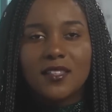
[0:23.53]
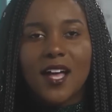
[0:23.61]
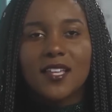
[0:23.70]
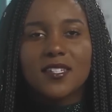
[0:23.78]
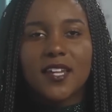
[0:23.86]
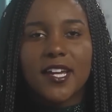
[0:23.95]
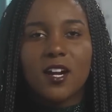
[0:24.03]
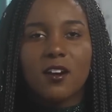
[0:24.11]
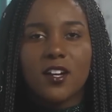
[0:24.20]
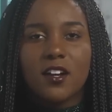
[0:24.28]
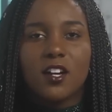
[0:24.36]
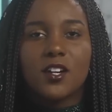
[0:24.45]
Last night,
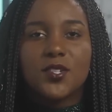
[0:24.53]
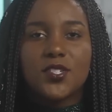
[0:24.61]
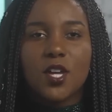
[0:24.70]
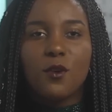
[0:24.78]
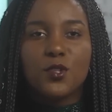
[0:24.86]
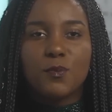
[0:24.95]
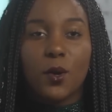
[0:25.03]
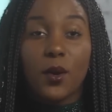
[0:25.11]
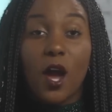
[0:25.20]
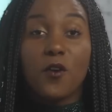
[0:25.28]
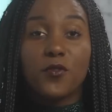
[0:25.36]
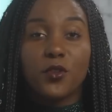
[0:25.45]
Ariana herself
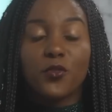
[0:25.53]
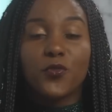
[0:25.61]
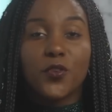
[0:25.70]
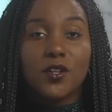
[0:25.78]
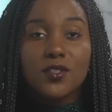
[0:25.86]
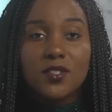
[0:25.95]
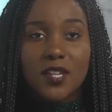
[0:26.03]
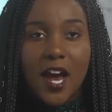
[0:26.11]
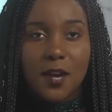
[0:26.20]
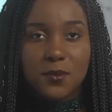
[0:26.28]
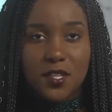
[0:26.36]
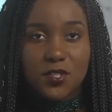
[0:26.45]
spoke out for the first
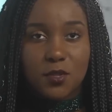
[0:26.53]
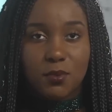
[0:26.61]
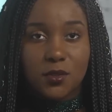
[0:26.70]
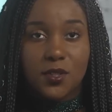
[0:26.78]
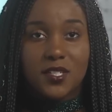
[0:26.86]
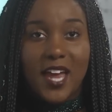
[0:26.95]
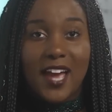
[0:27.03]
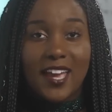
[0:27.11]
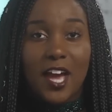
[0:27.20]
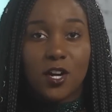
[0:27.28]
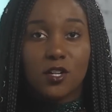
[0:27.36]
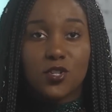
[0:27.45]
time since the brutal
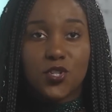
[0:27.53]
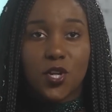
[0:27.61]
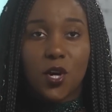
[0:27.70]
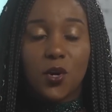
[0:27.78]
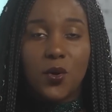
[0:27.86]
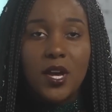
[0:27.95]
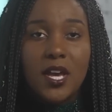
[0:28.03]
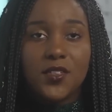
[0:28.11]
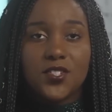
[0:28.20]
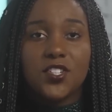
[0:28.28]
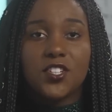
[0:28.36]
attack at her show. The